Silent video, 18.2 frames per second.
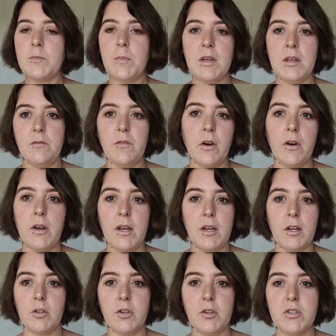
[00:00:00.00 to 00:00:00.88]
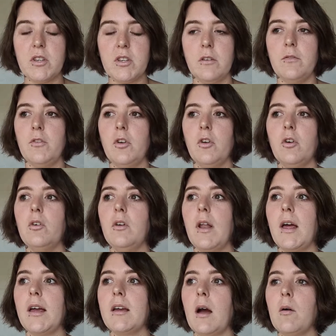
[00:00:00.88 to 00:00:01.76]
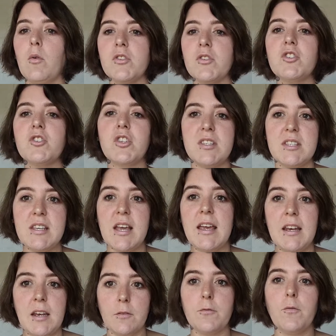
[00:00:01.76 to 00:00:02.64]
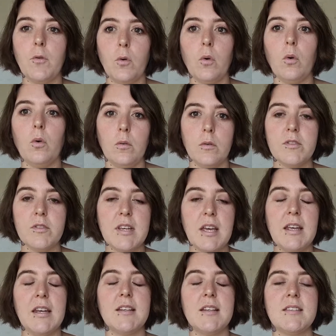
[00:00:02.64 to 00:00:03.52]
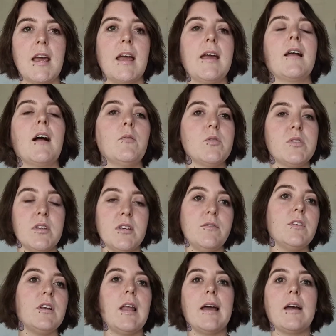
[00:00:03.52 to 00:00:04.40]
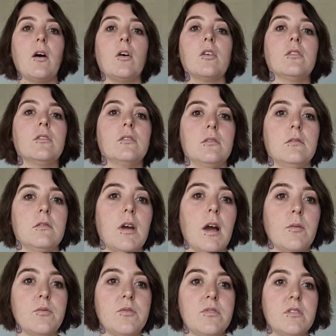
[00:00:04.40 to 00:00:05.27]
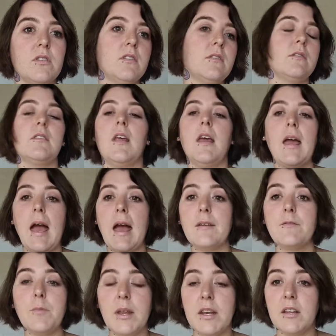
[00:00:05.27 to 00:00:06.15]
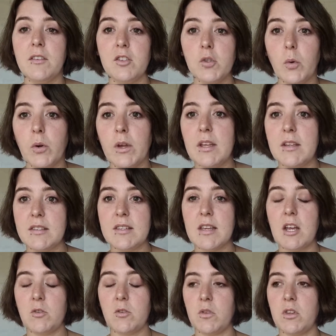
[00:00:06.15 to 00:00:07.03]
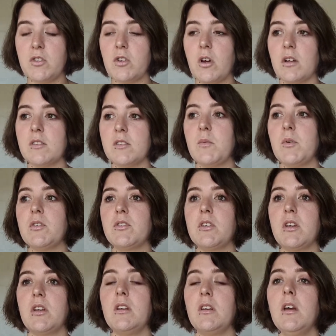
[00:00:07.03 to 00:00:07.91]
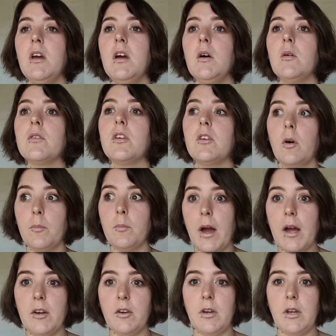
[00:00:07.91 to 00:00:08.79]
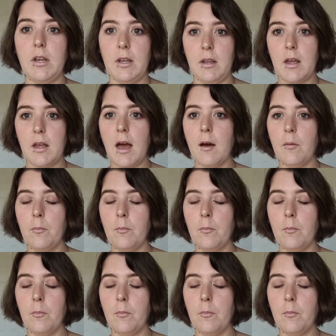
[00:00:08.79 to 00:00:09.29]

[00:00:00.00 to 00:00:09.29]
being very inclusive, you know, like, I wasn't just saying it for saying it's sake. I was even like on, I was, have been in the talking stage with a trans person, with a non-binary